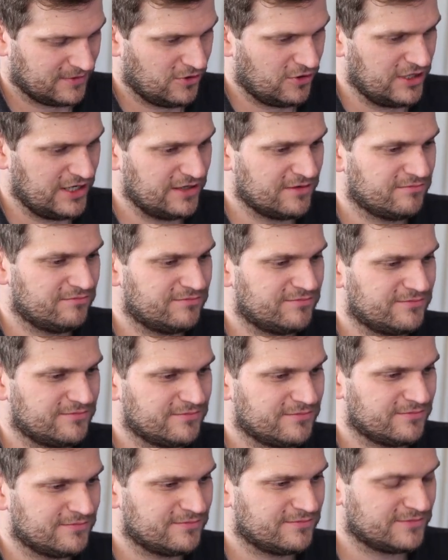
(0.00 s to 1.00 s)
Alright.
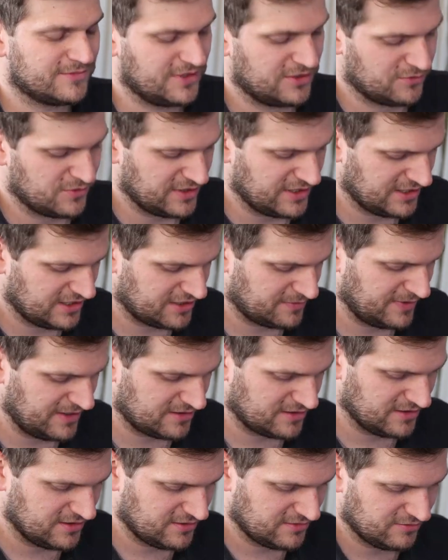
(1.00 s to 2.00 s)
That's what I
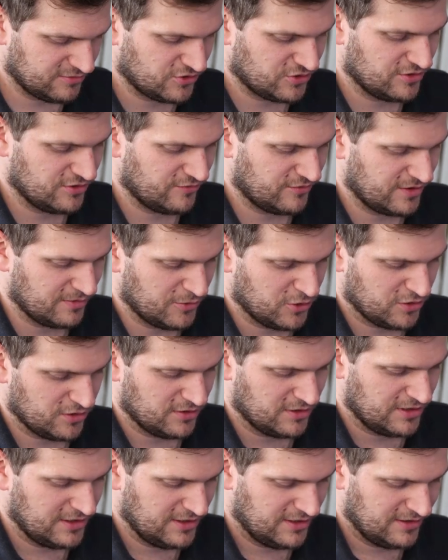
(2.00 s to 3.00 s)
expected. Should have come
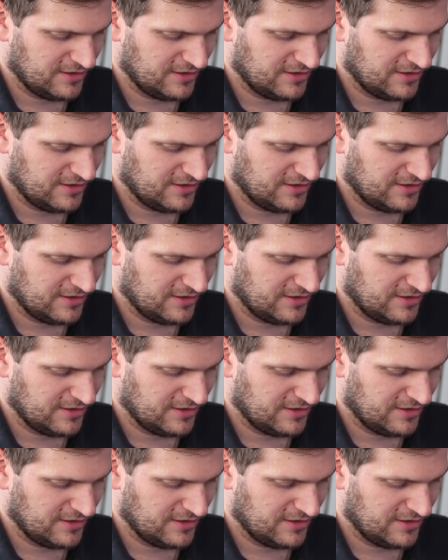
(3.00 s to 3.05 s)
on.